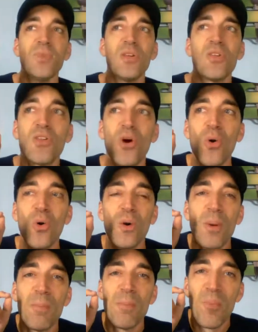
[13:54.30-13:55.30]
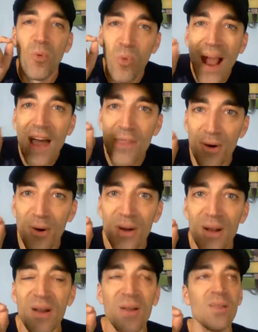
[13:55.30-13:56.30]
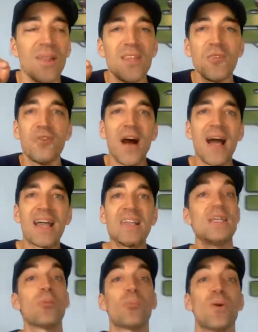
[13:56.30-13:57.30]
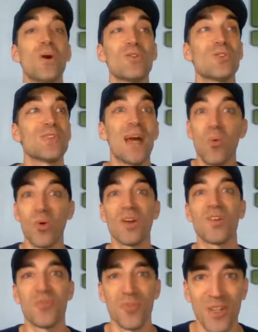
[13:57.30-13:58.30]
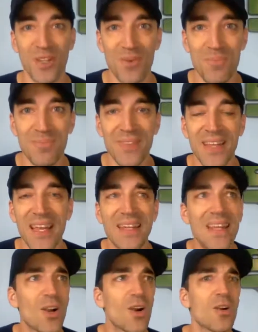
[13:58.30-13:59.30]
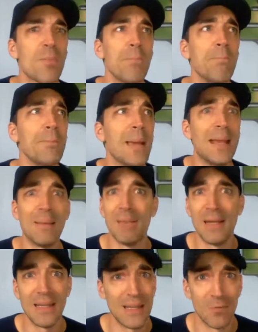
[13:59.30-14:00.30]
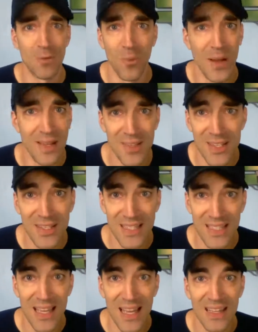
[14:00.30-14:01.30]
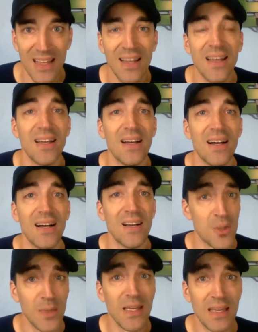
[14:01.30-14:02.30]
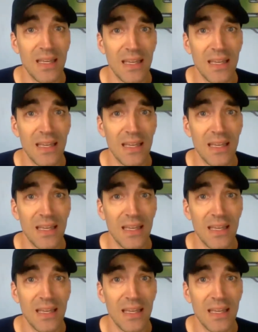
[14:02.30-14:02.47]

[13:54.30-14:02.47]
So rather, let's find the approach that works for you. And there are many, many different ways to get speaking